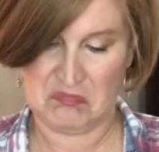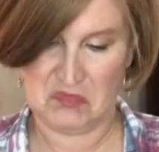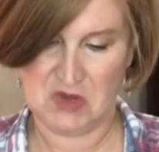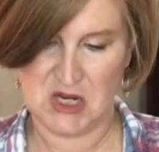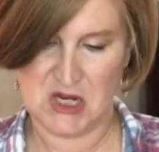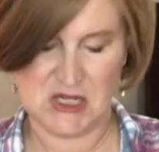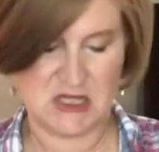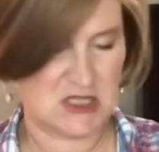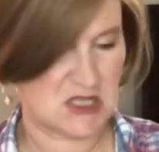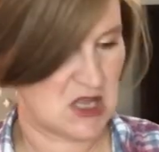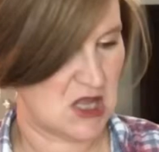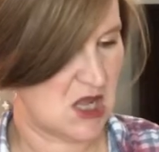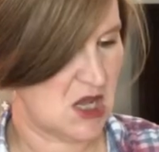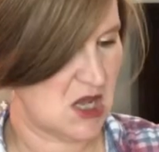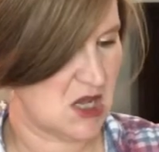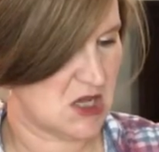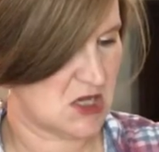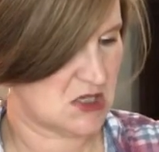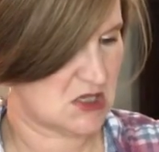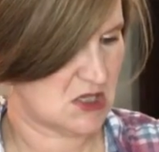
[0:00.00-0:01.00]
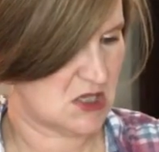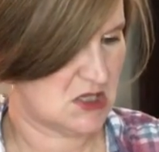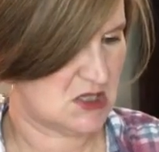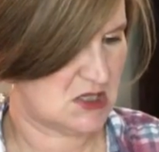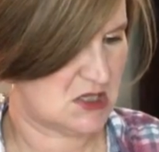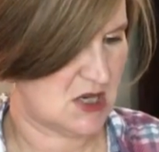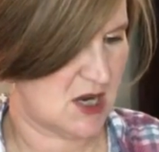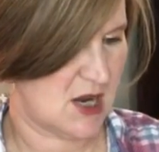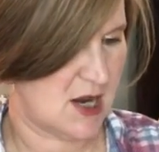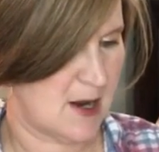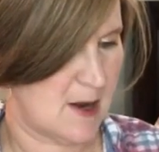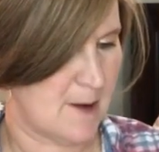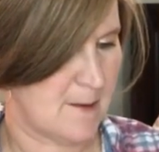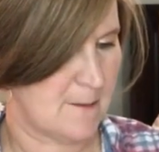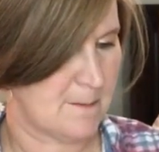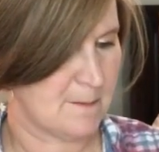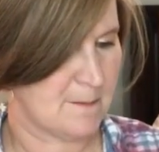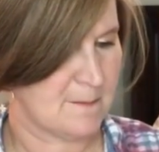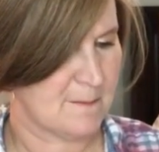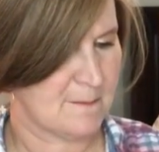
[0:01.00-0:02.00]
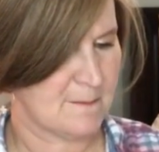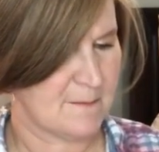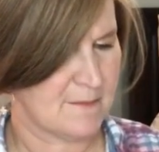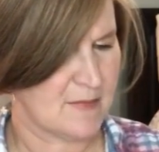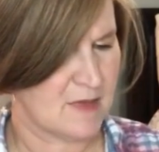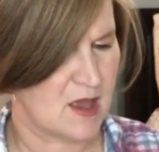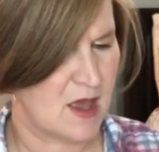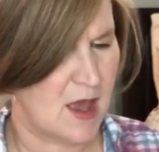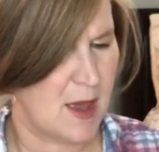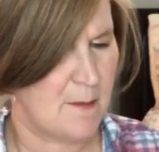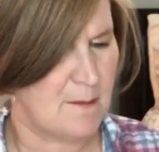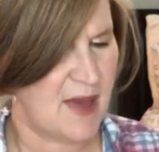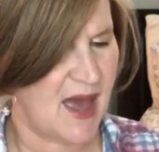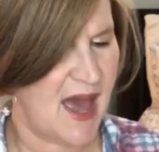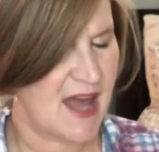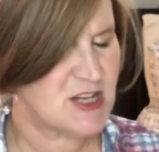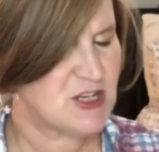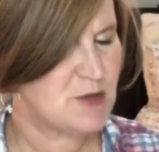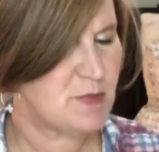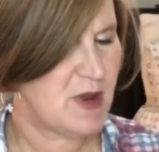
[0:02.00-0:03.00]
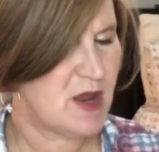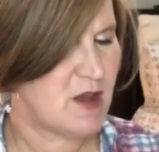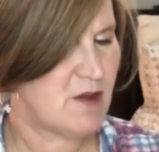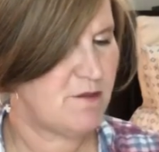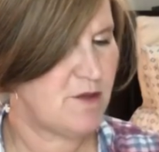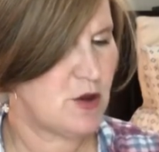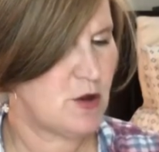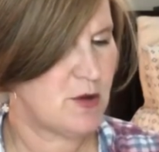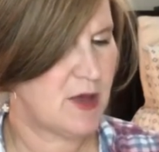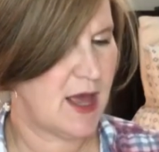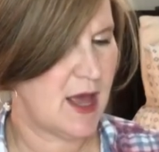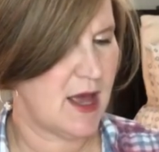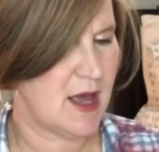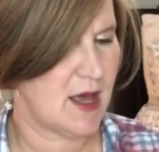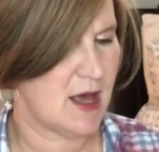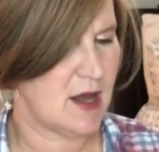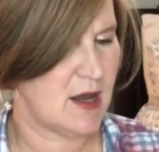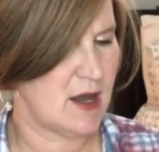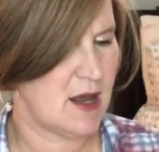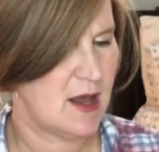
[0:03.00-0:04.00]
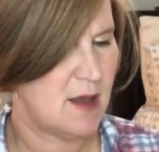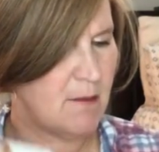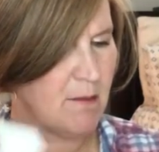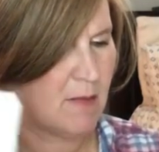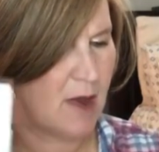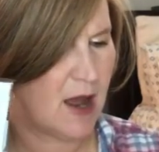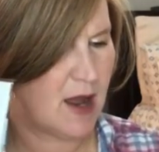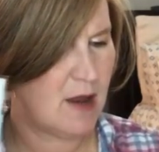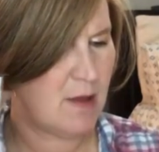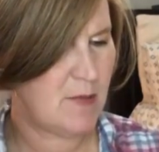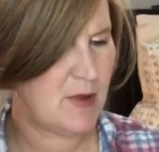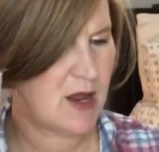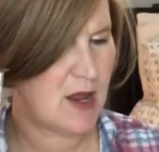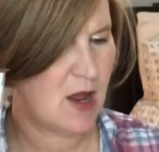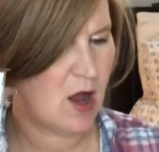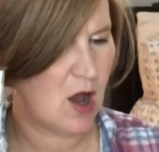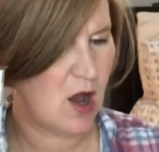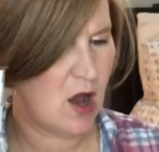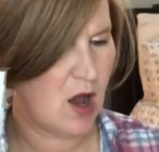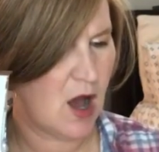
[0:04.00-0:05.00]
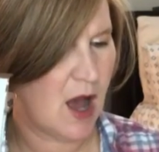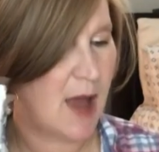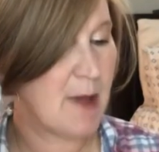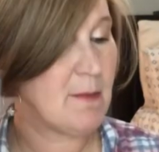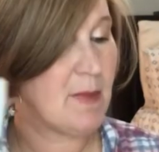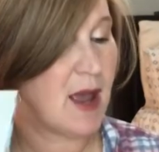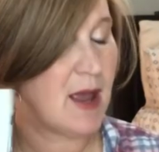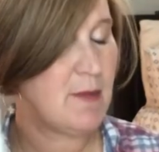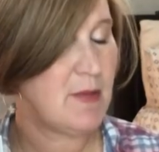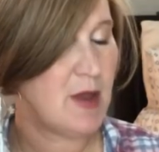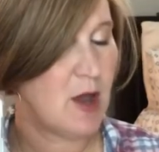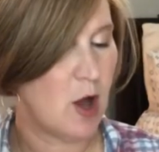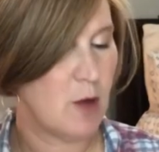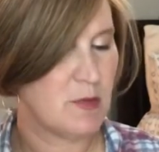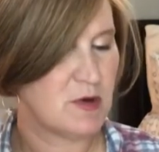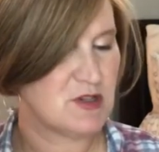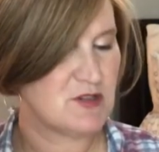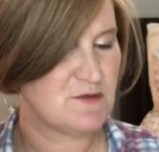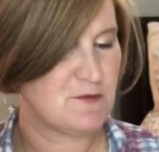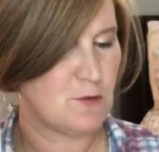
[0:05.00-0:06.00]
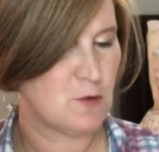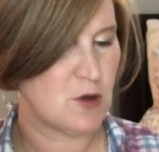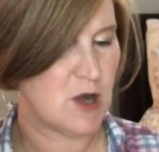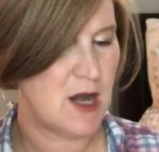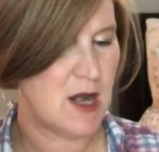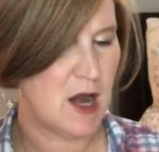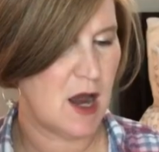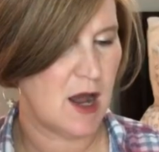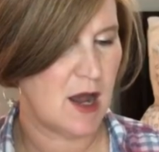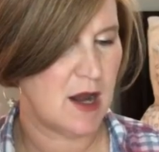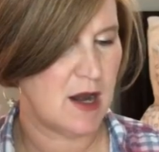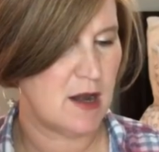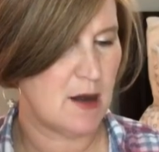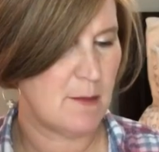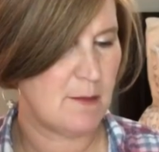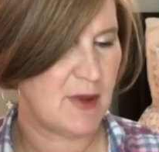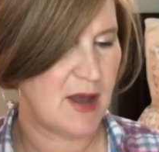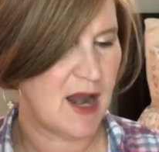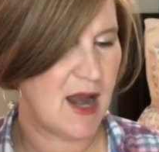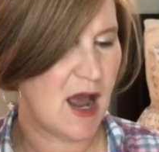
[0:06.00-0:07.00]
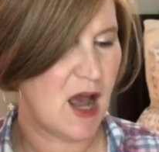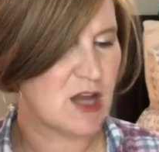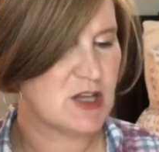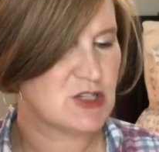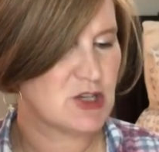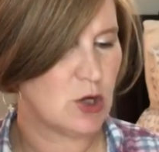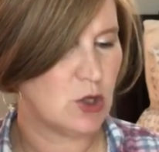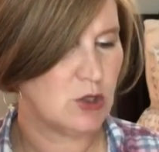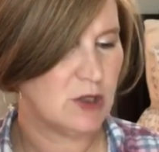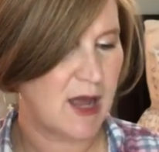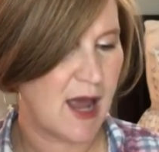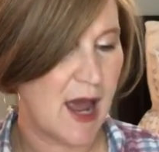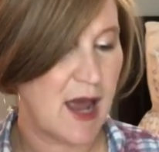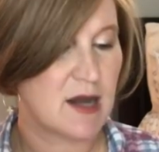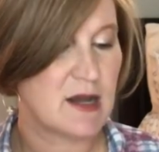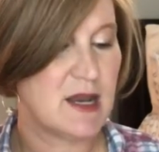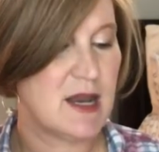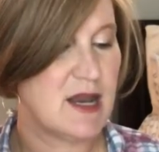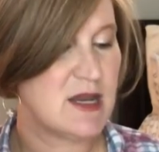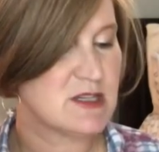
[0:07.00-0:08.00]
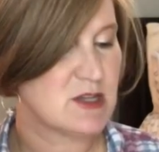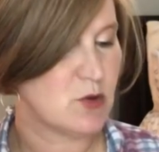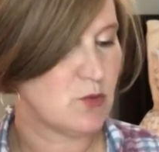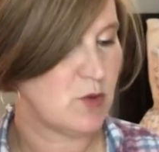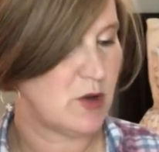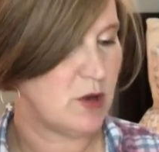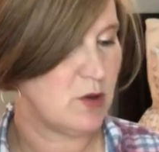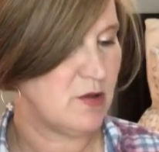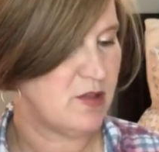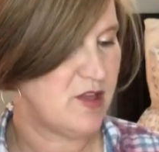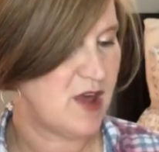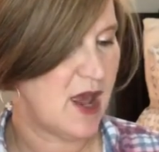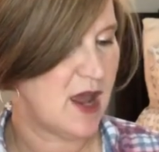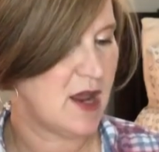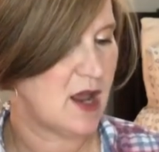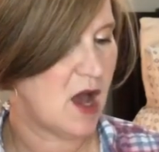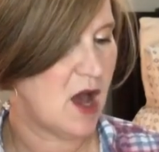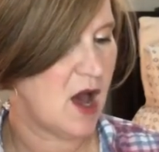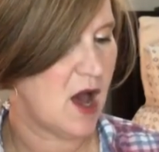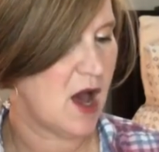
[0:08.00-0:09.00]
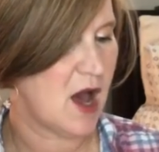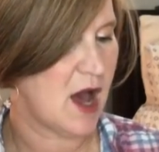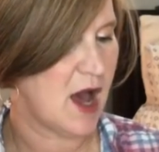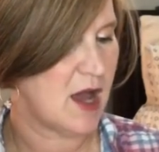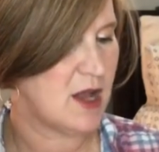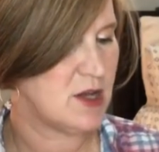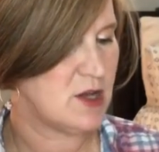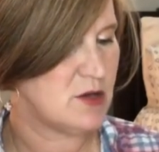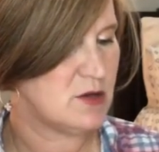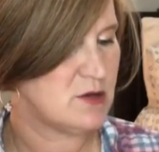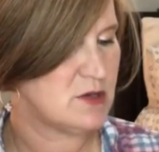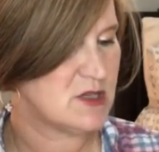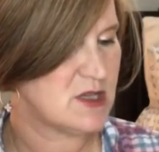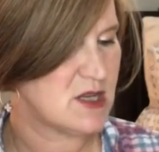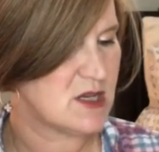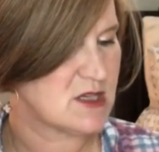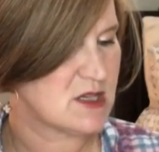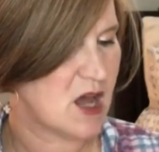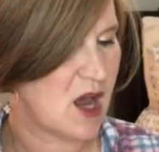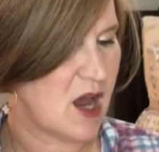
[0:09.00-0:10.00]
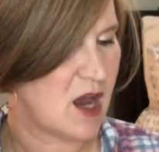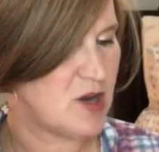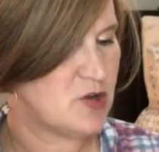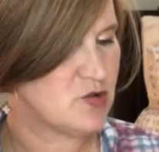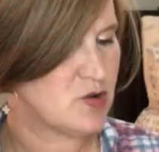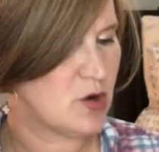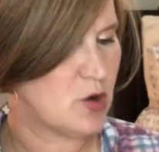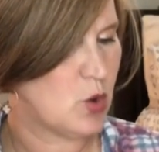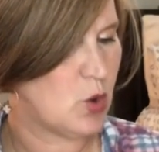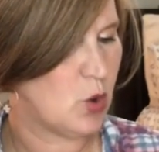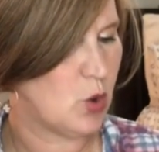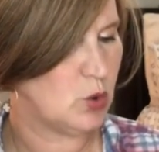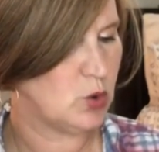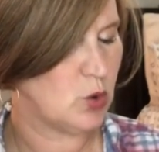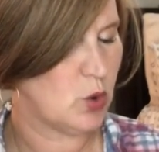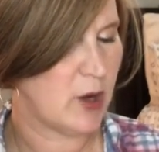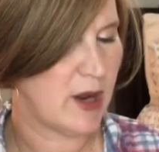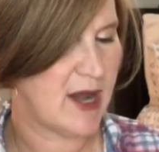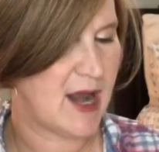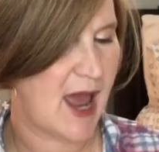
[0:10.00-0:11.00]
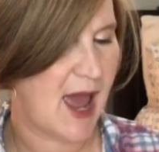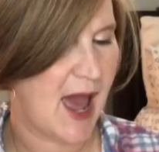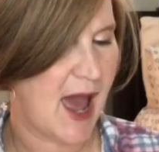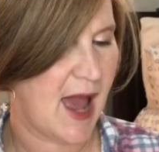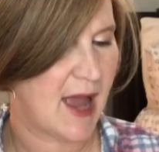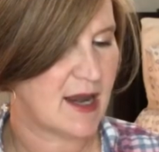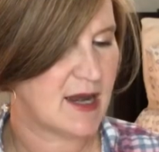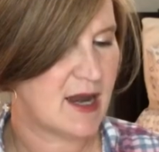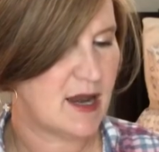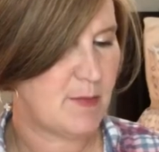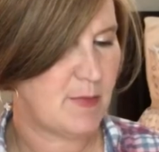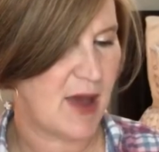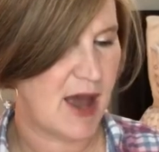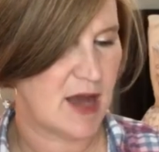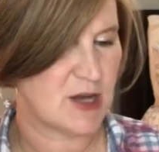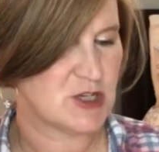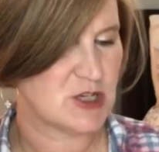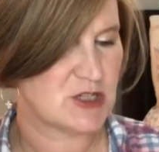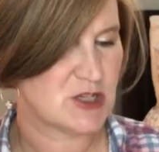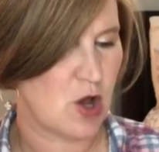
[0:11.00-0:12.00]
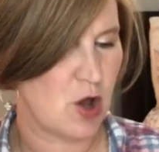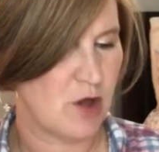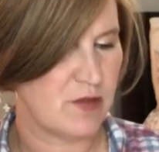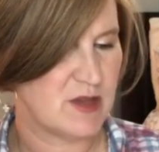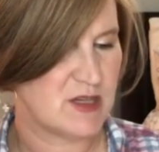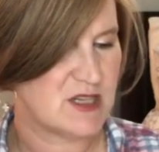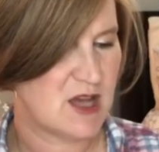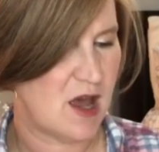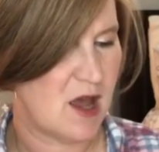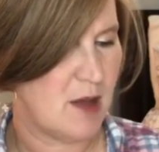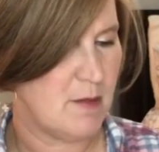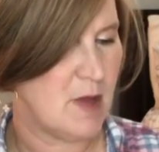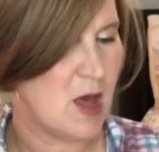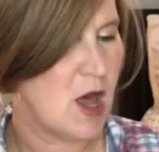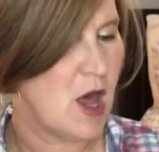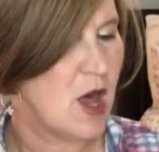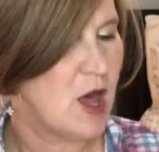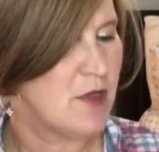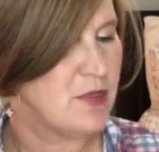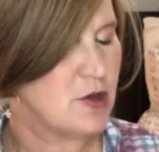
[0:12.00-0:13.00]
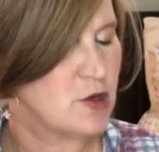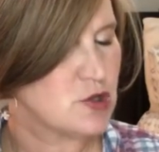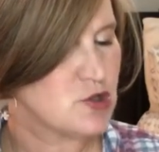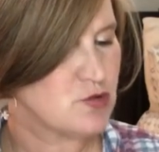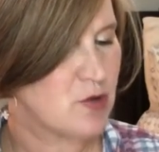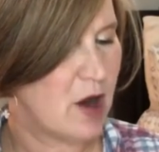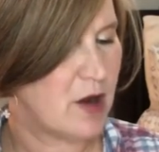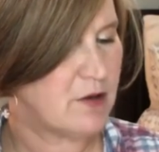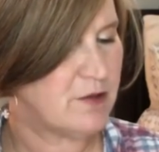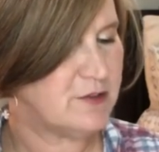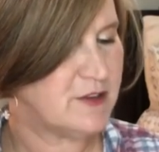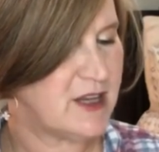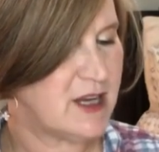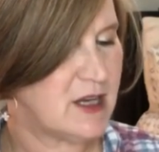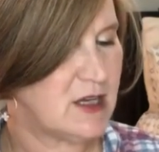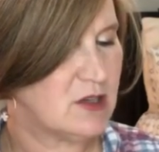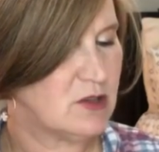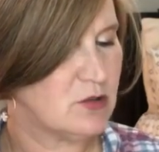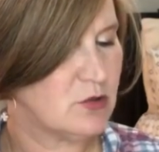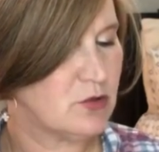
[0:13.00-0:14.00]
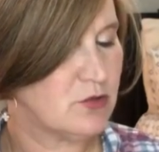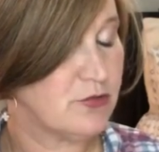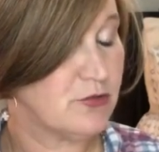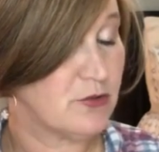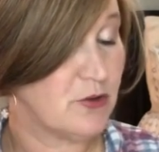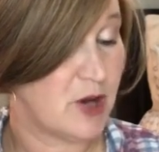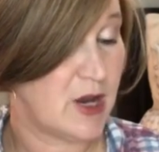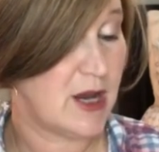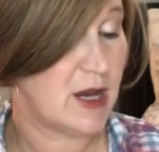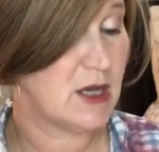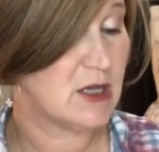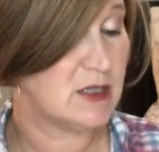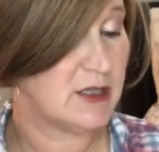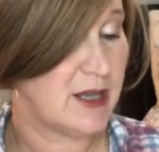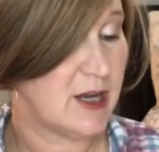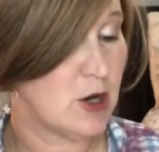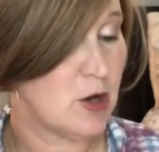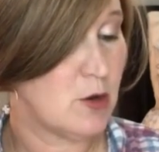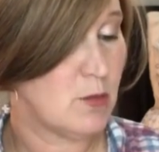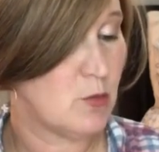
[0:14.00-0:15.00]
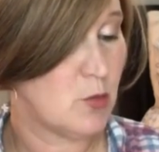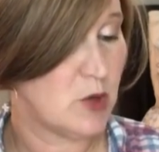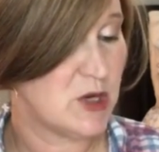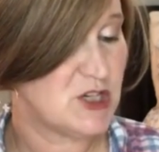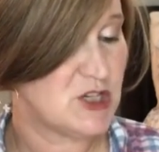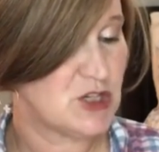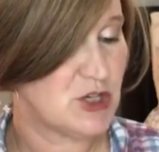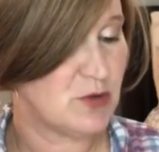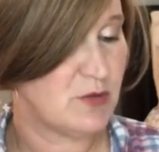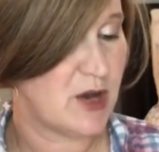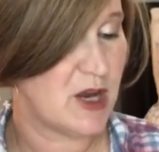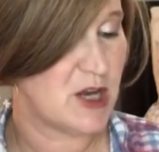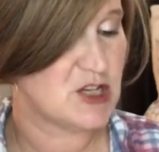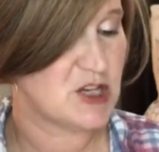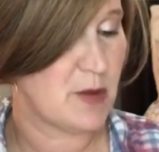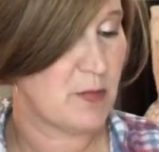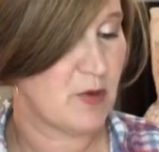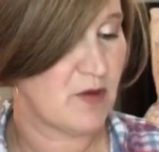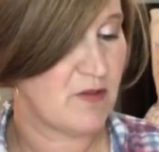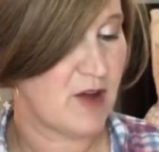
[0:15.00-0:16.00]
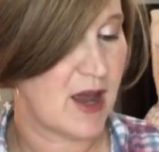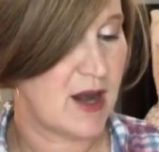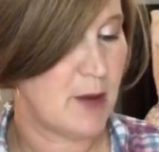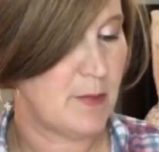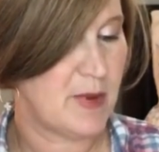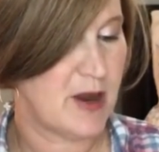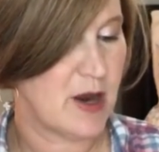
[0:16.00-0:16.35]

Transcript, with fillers: What is this? Let's see. Patch me if you can. It might be, I might be almost forty-nine, but adult acne is a real thing. Ah, I use this hydrocolloid acne patches all the time. They're drug-free, clear, moisture-rich, and provide a